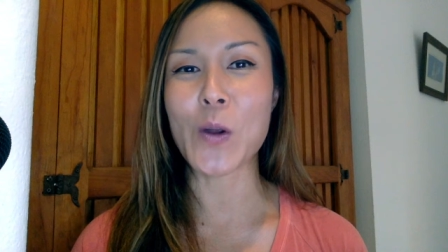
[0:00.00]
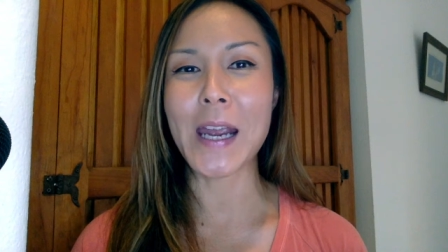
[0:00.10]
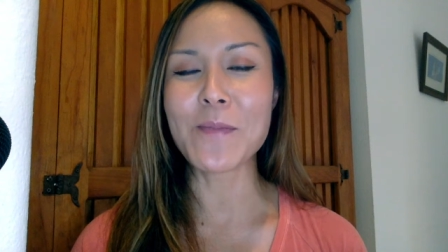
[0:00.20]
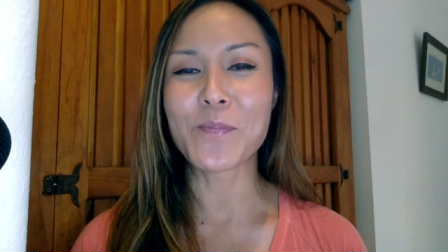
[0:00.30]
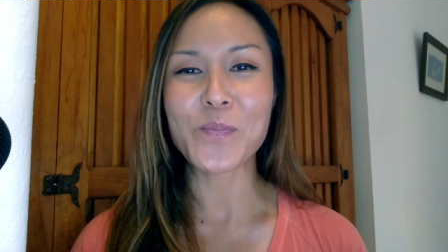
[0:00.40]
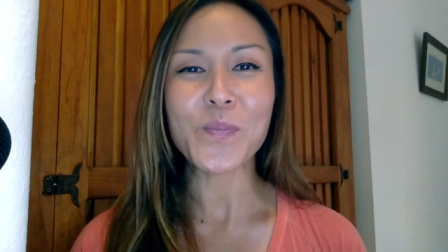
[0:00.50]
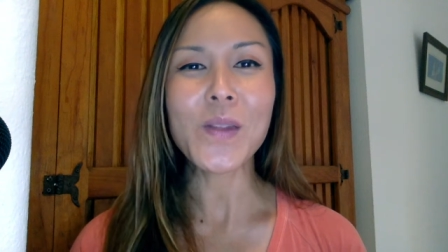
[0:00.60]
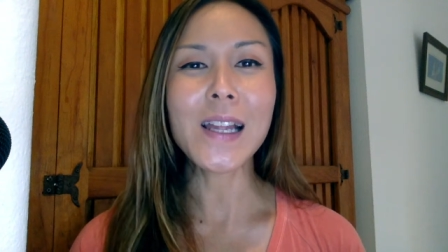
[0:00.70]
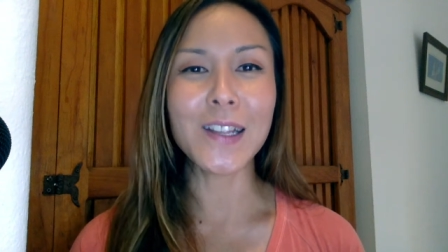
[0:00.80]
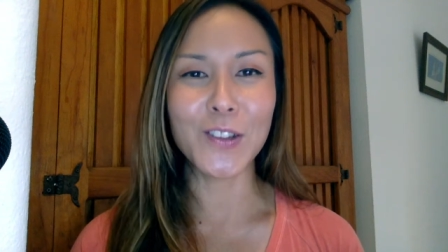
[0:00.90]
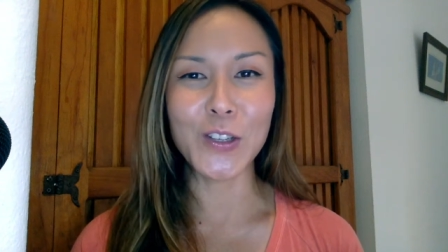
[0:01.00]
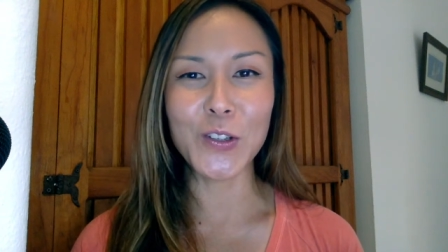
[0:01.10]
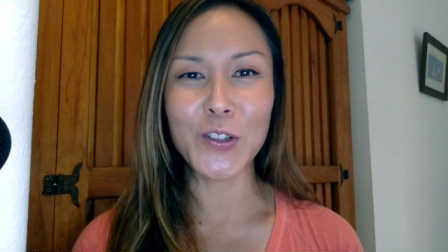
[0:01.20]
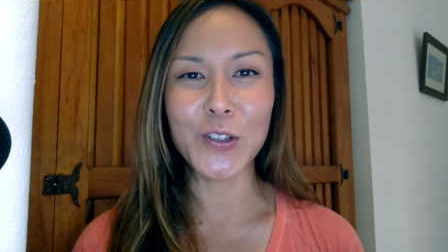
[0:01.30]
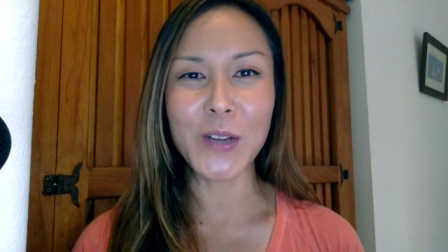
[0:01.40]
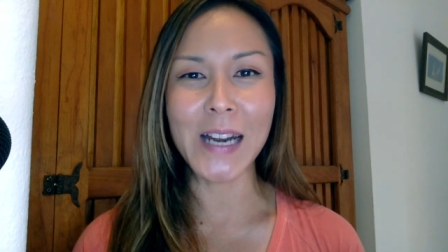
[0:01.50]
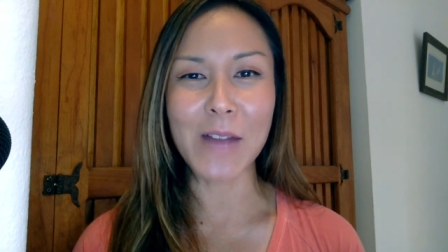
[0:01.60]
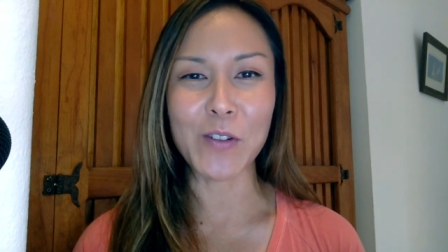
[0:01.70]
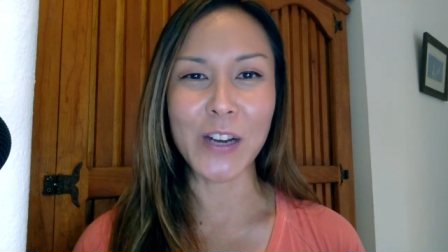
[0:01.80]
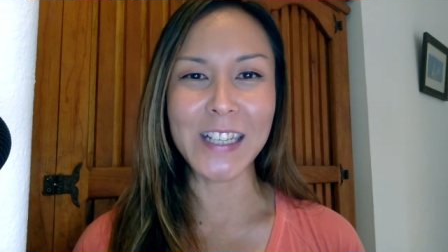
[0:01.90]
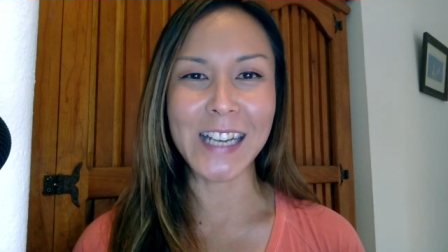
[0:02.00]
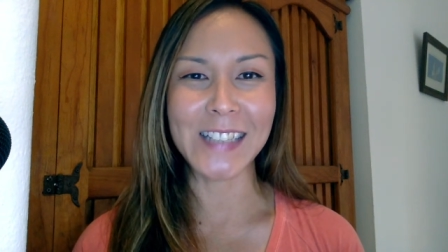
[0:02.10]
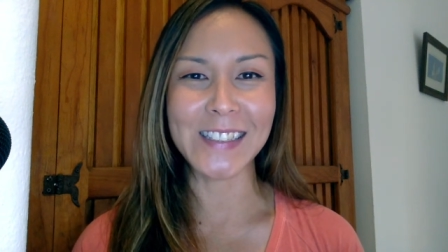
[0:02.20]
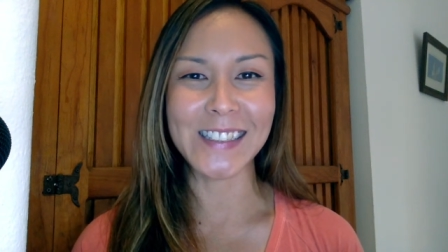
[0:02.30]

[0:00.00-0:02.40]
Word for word: Okay. See you soon and have a great day.